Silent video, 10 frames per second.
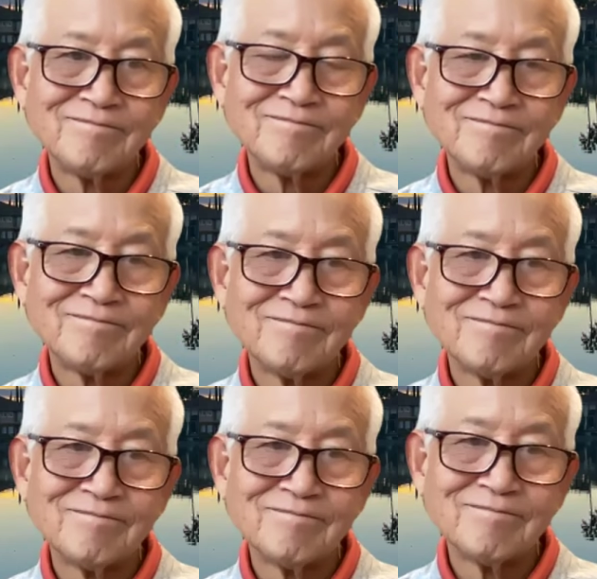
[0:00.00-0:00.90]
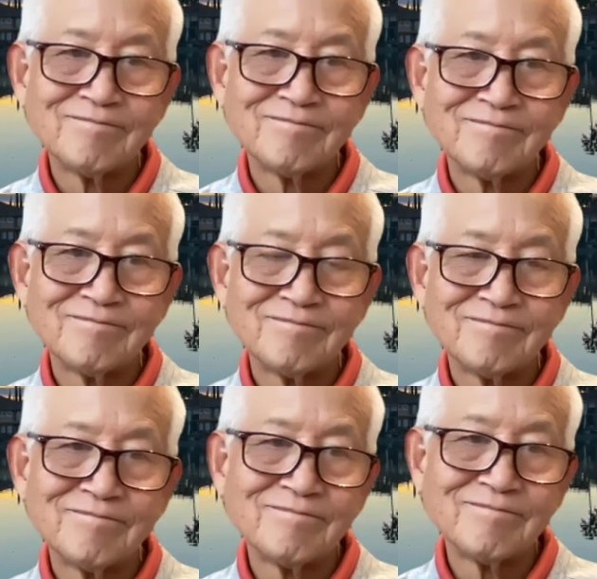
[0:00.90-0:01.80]

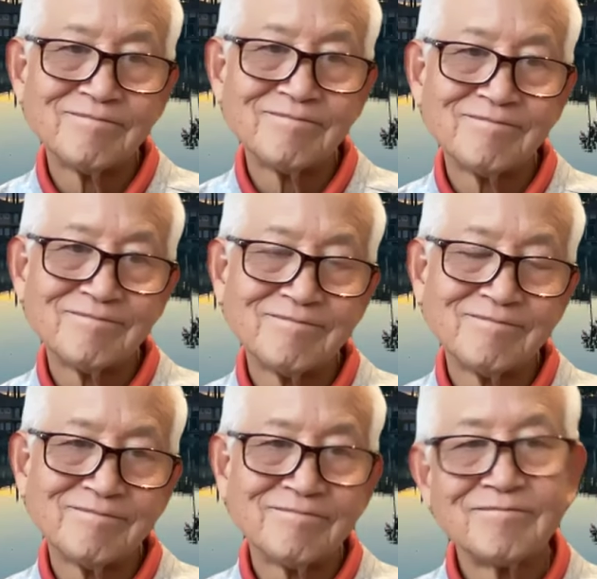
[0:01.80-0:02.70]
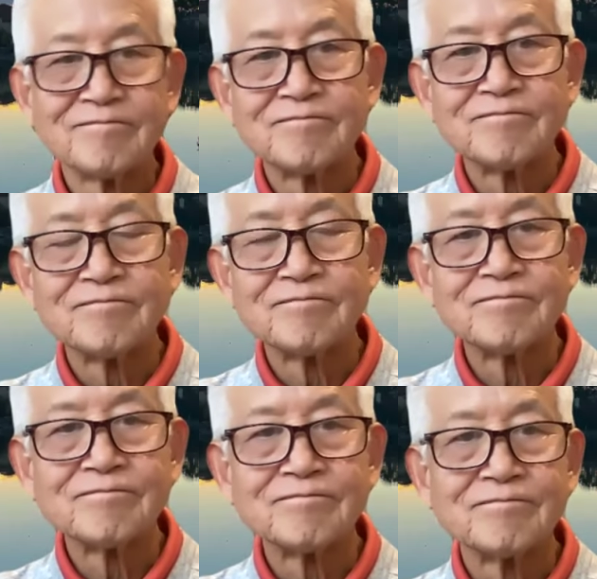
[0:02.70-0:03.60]

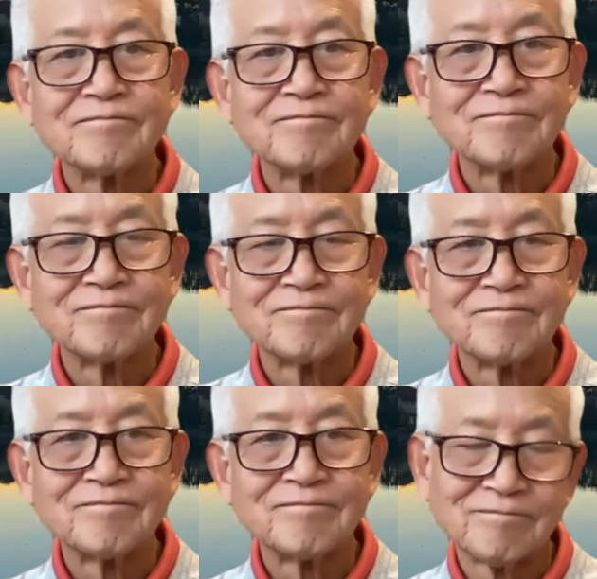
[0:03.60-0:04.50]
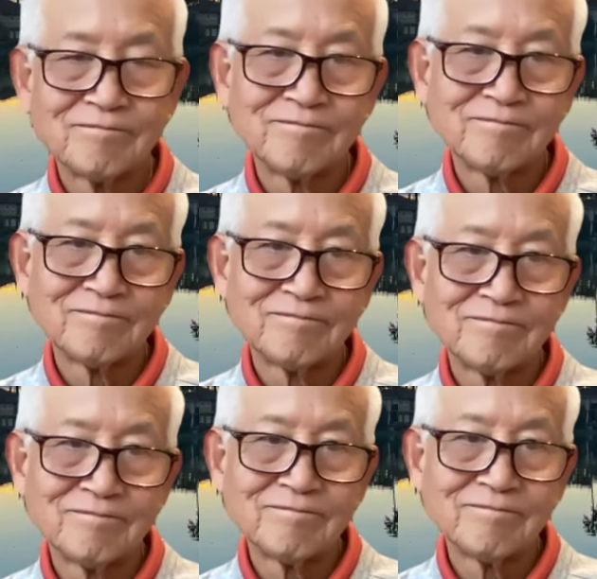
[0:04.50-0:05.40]

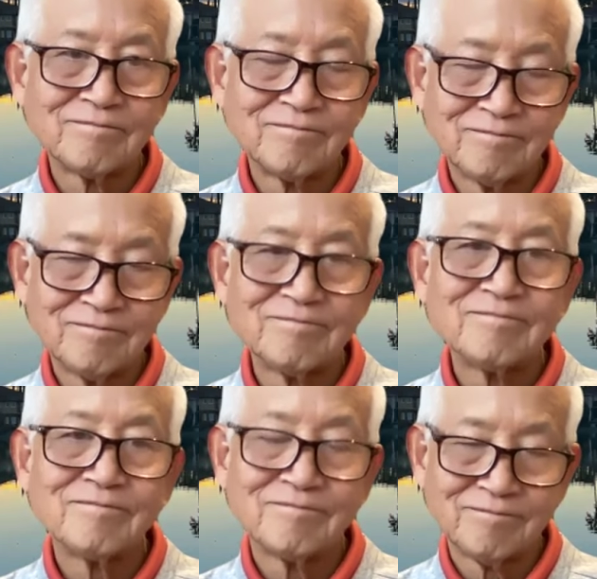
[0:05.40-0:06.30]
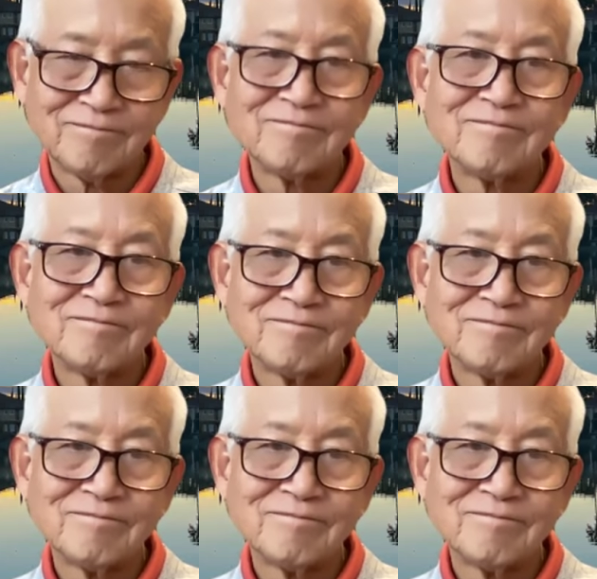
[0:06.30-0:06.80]
No words are spoken by the person on screen.